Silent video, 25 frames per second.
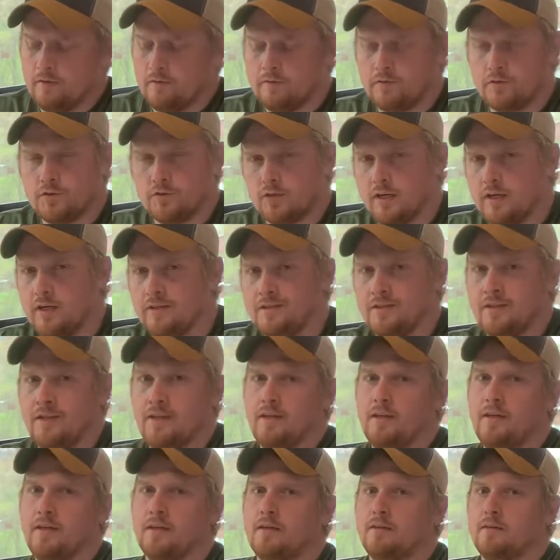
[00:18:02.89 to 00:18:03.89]
Strange thing
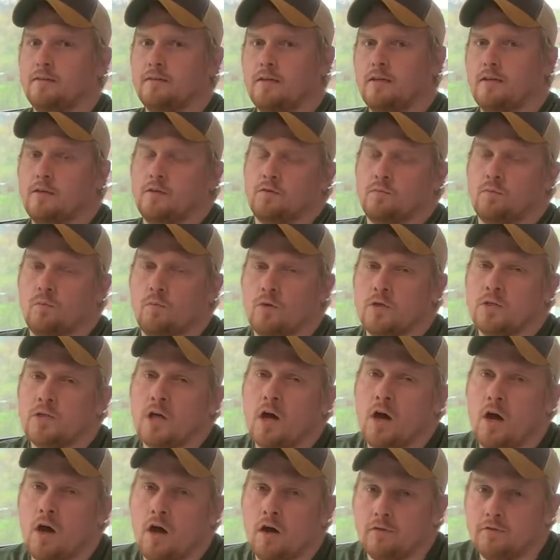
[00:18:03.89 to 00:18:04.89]
is, it is
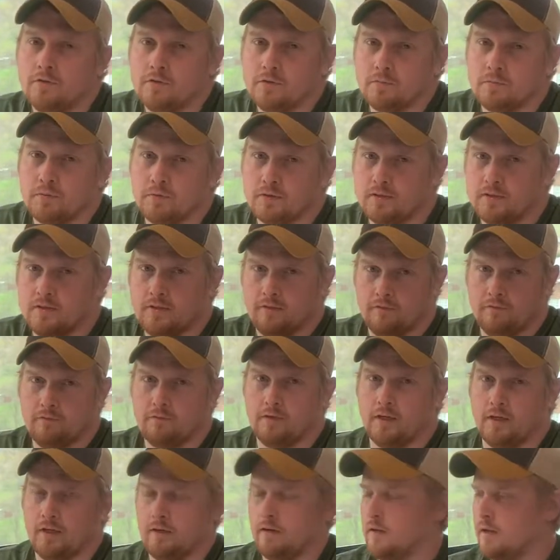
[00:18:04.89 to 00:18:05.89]
100%
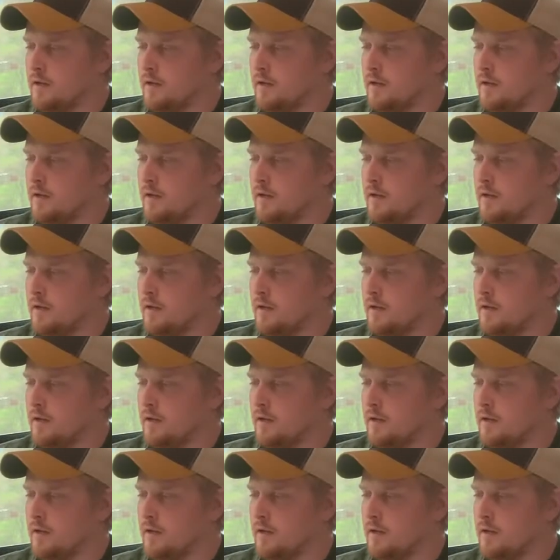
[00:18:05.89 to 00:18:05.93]
free,